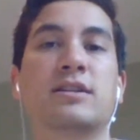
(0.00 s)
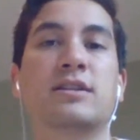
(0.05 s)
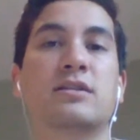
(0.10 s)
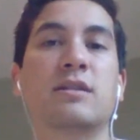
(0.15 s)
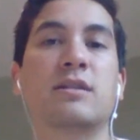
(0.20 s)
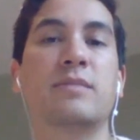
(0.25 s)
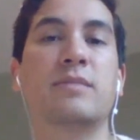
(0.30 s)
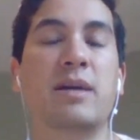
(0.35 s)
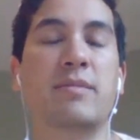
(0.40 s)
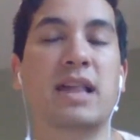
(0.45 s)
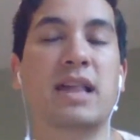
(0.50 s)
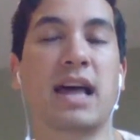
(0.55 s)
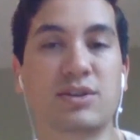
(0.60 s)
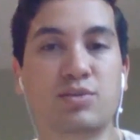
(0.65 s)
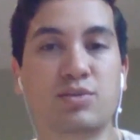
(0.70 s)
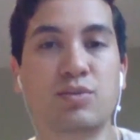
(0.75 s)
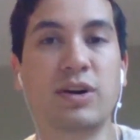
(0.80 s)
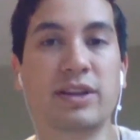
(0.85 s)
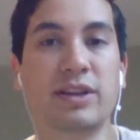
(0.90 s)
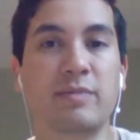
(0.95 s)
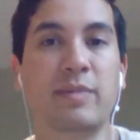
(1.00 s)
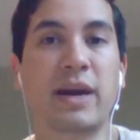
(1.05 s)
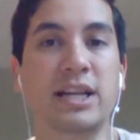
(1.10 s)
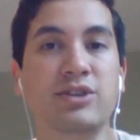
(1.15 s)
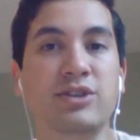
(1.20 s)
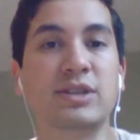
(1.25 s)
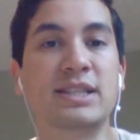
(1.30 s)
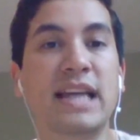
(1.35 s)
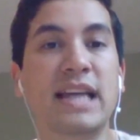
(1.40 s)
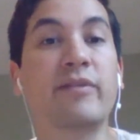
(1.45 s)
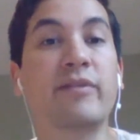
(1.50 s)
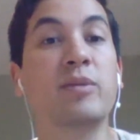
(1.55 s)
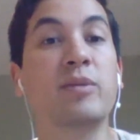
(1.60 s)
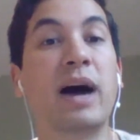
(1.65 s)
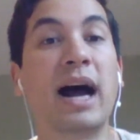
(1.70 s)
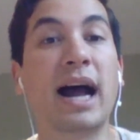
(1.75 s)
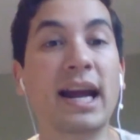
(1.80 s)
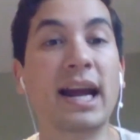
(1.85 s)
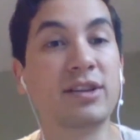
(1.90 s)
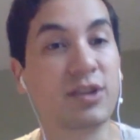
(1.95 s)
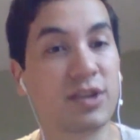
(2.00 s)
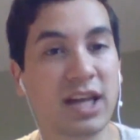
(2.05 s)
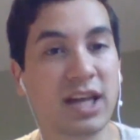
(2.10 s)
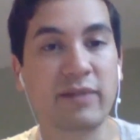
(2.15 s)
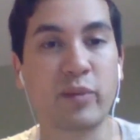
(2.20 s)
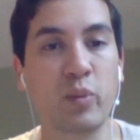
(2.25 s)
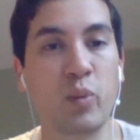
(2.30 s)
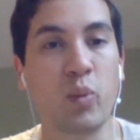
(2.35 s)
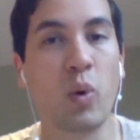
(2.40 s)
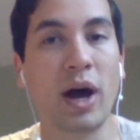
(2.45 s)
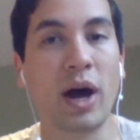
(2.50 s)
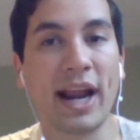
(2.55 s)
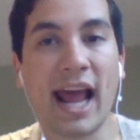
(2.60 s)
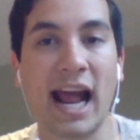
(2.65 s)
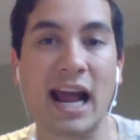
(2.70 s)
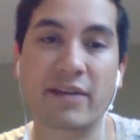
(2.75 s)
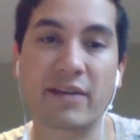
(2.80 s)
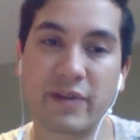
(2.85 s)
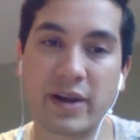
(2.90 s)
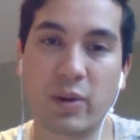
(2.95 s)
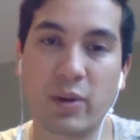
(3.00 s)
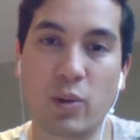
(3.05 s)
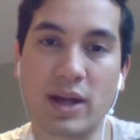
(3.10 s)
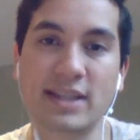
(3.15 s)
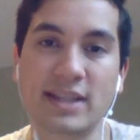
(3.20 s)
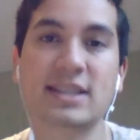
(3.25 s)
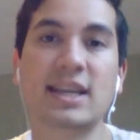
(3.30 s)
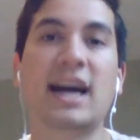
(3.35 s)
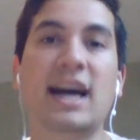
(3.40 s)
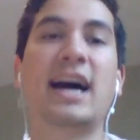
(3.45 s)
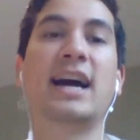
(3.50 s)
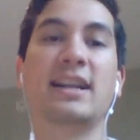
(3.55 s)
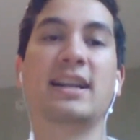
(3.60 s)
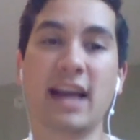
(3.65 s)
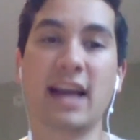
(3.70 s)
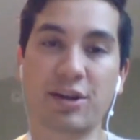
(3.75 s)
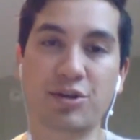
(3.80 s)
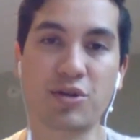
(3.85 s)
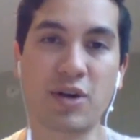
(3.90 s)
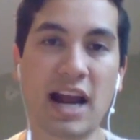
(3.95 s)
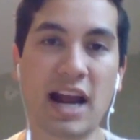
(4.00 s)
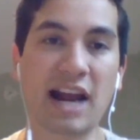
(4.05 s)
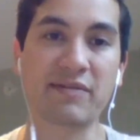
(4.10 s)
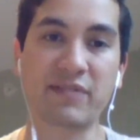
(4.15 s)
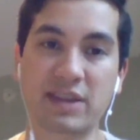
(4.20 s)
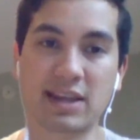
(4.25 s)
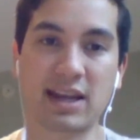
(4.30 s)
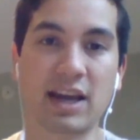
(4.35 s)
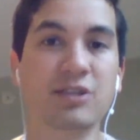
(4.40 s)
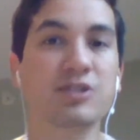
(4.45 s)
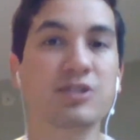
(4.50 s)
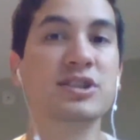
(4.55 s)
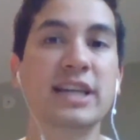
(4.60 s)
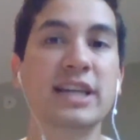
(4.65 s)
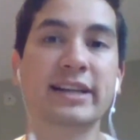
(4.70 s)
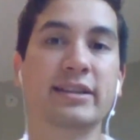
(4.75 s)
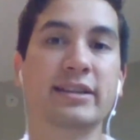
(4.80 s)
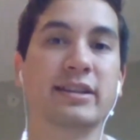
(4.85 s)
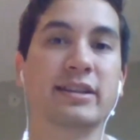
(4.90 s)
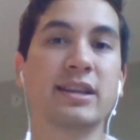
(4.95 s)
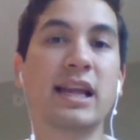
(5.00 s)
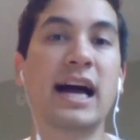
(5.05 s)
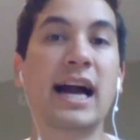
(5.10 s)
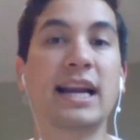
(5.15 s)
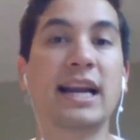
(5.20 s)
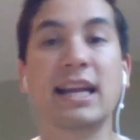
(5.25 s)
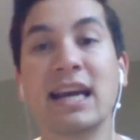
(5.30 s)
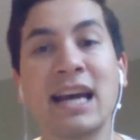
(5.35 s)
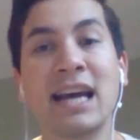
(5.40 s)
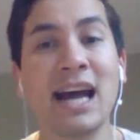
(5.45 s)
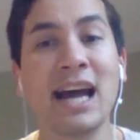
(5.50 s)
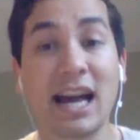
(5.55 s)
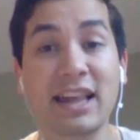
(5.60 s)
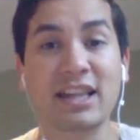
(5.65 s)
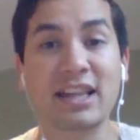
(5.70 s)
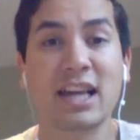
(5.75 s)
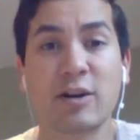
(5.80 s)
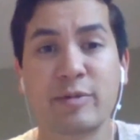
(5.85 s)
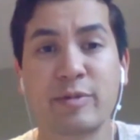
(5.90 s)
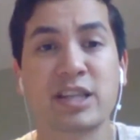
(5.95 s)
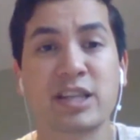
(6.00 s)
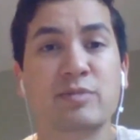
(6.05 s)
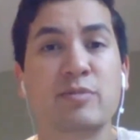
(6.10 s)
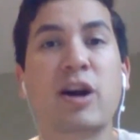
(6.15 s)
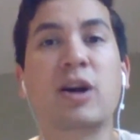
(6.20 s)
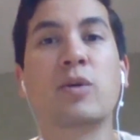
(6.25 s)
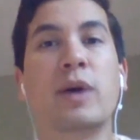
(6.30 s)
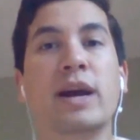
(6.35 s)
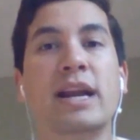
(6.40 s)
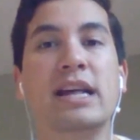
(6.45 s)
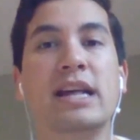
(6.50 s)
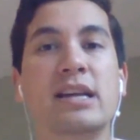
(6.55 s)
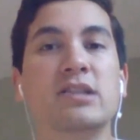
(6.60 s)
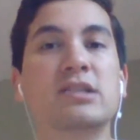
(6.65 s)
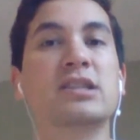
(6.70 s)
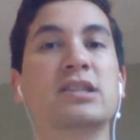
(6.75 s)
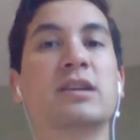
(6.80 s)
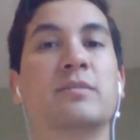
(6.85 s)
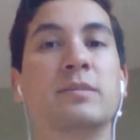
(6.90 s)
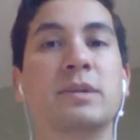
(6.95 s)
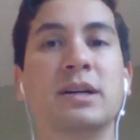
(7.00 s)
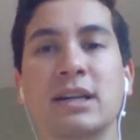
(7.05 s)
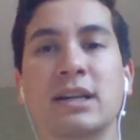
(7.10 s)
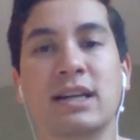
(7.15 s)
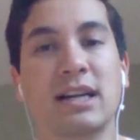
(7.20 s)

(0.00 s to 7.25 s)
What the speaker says: So maybe that's what the Patriots have in mind. They'll give him one half at one side, the other half at the other side of the line. I think that would be a smart way to use him.